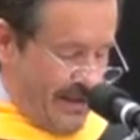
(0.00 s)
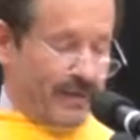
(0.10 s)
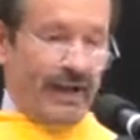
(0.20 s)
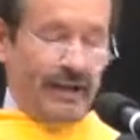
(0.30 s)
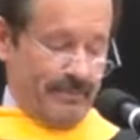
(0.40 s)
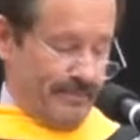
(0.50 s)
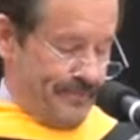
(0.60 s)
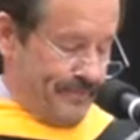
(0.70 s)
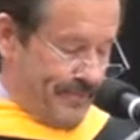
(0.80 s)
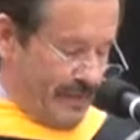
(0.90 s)
Okay,
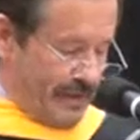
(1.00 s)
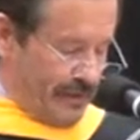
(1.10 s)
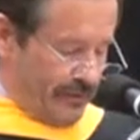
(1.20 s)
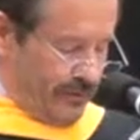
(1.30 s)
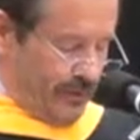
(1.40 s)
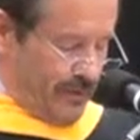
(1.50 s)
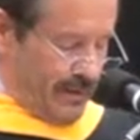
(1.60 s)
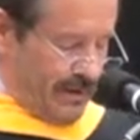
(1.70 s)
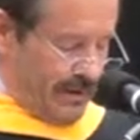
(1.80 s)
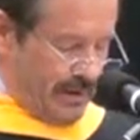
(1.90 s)
so
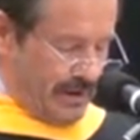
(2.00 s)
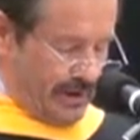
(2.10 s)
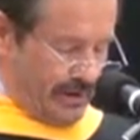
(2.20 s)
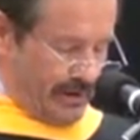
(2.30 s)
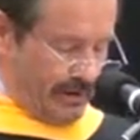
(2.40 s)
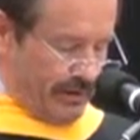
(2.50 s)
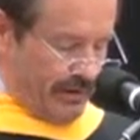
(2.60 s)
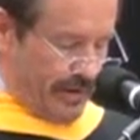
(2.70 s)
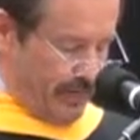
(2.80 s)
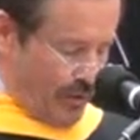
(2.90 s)

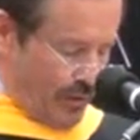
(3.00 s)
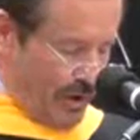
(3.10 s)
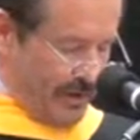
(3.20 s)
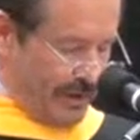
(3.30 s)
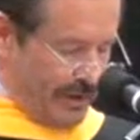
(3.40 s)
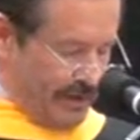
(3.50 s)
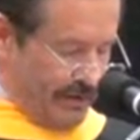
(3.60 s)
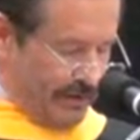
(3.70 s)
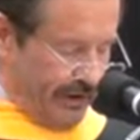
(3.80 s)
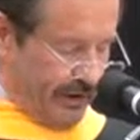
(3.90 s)
the number 1
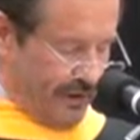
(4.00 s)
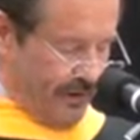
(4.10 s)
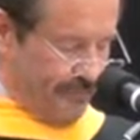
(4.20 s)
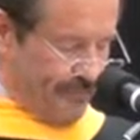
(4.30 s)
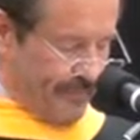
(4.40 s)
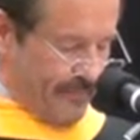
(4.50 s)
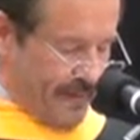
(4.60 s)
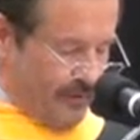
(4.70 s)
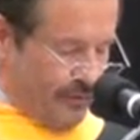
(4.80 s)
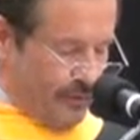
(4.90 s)
then here
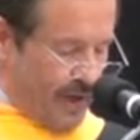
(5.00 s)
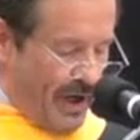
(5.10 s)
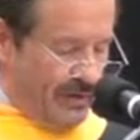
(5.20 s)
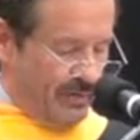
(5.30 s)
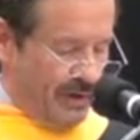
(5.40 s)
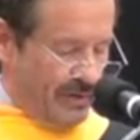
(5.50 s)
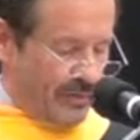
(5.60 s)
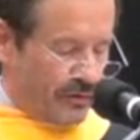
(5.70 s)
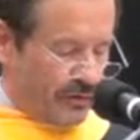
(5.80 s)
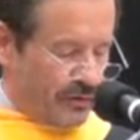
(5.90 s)
is try to be the
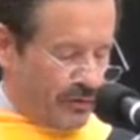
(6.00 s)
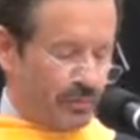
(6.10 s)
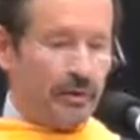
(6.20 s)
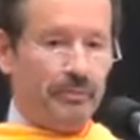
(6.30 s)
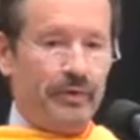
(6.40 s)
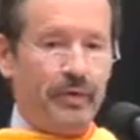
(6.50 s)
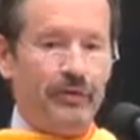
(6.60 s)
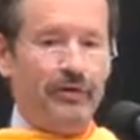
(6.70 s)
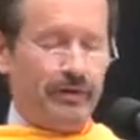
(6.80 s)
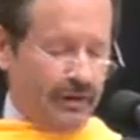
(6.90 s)
most stupid
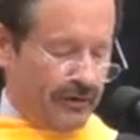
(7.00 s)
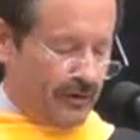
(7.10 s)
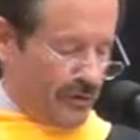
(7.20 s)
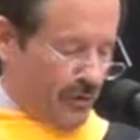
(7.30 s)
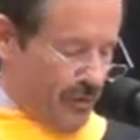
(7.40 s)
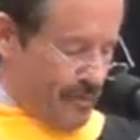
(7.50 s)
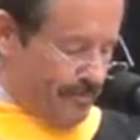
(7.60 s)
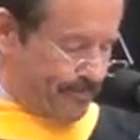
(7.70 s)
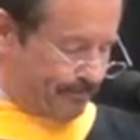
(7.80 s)
person in your group.